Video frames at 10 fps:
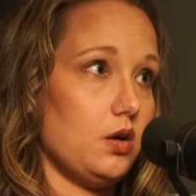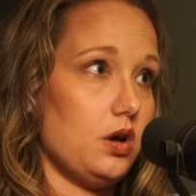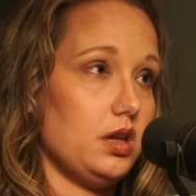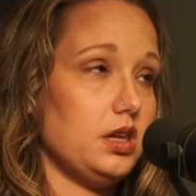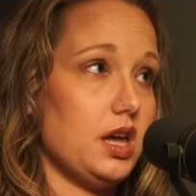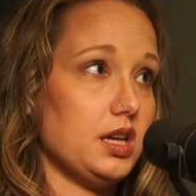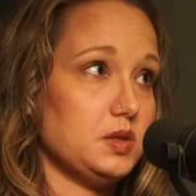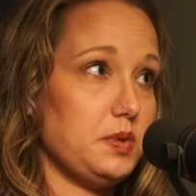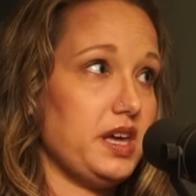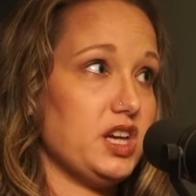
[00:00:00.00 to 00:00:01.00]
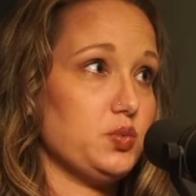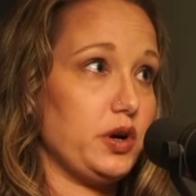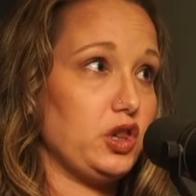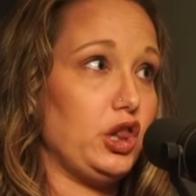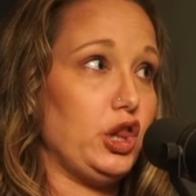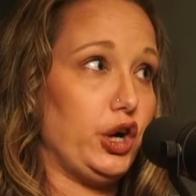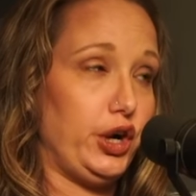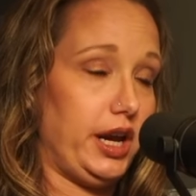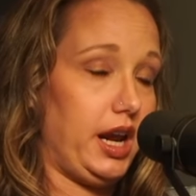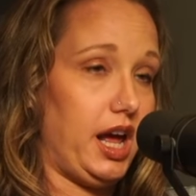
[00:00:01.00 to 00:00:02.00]
Yes, because we're
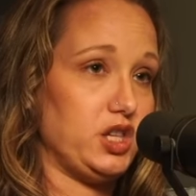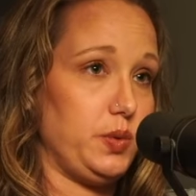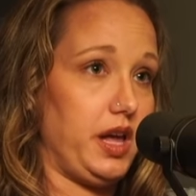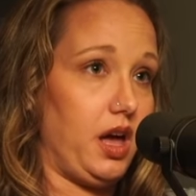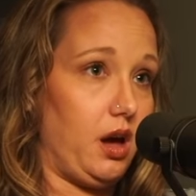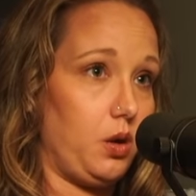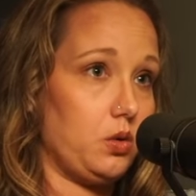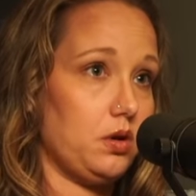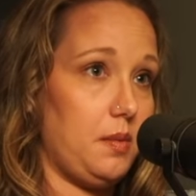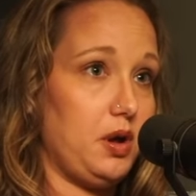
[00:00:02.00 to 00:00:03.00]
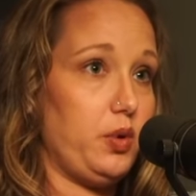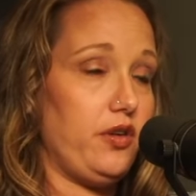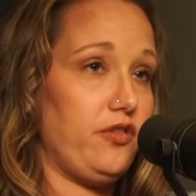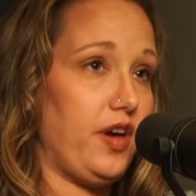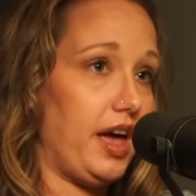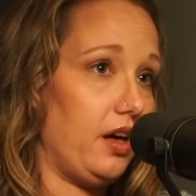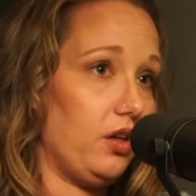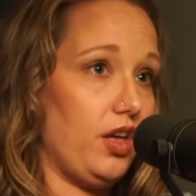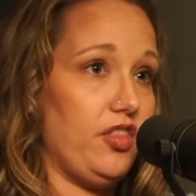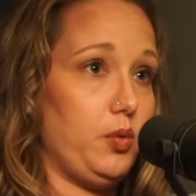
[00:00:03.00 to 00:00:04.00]
learning as we go. one hundred percent. I mean, we
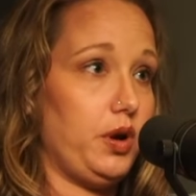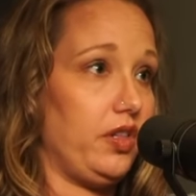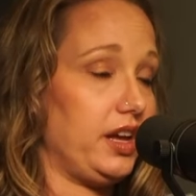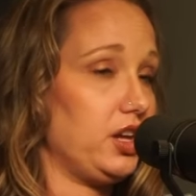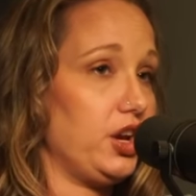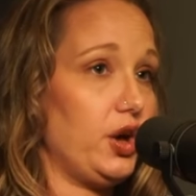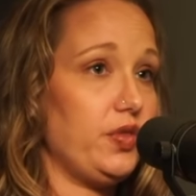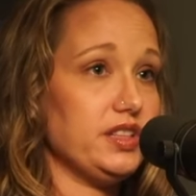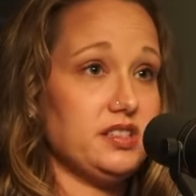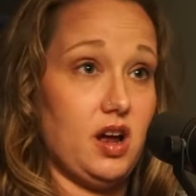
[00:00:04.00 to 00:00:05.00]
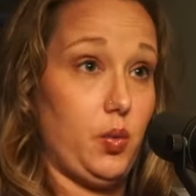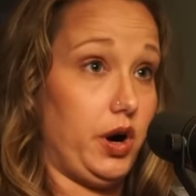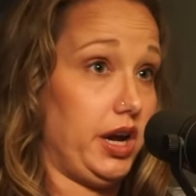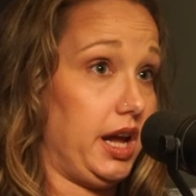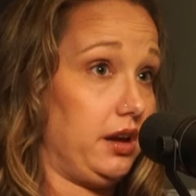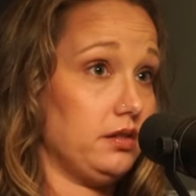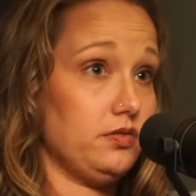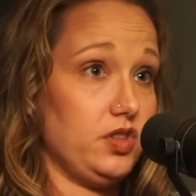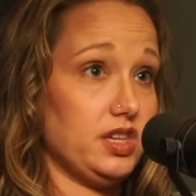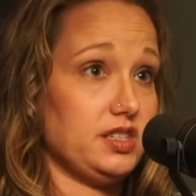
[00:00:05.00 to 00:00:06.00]
fail, and then we're like, you know, that's not working
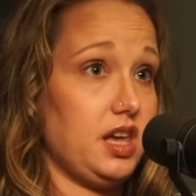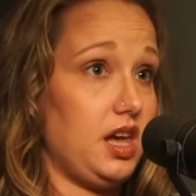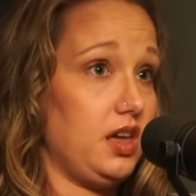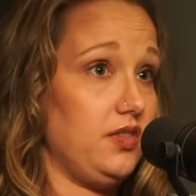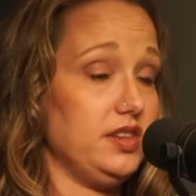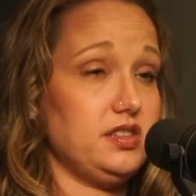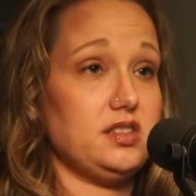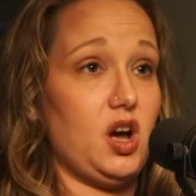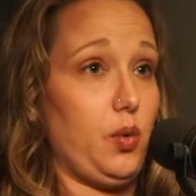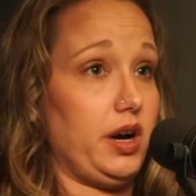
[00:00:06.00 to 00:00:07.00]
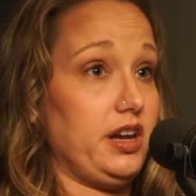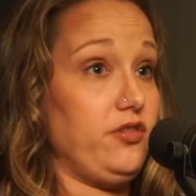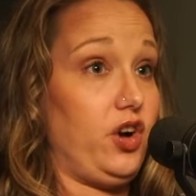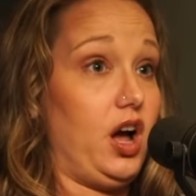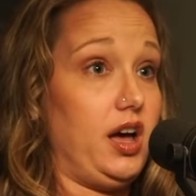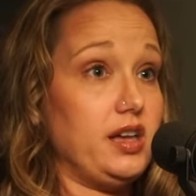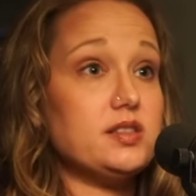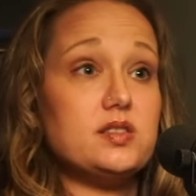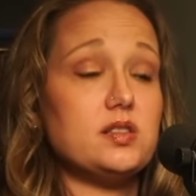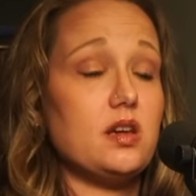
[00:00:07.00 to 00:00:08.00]
for this kid. This is yeah. not working for
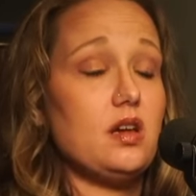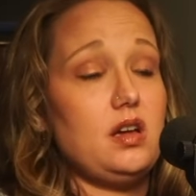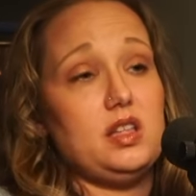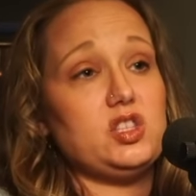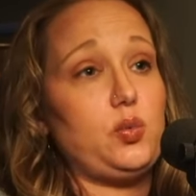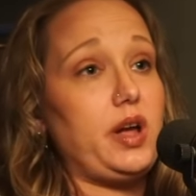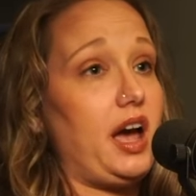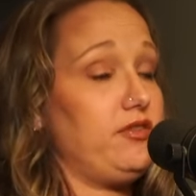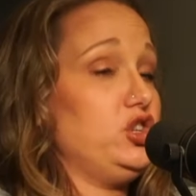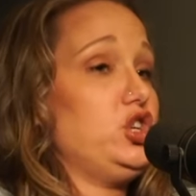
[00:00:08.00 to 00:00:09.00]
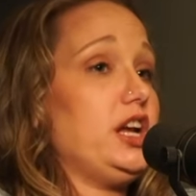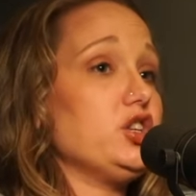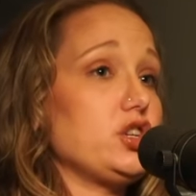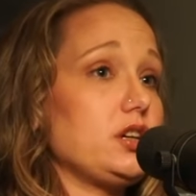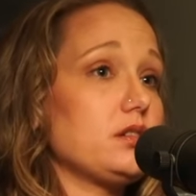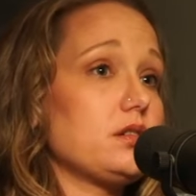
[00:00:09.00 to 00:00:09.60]
us. Yeah. And so we have to change it.